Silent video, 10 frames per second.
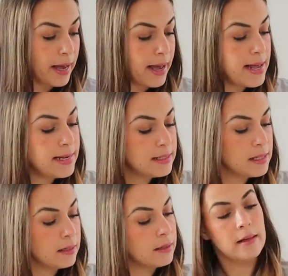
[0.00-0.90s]

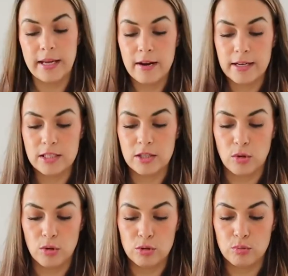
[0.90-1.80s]
and there is an
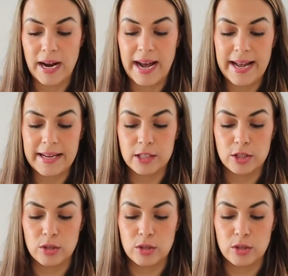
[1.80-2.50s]
old rag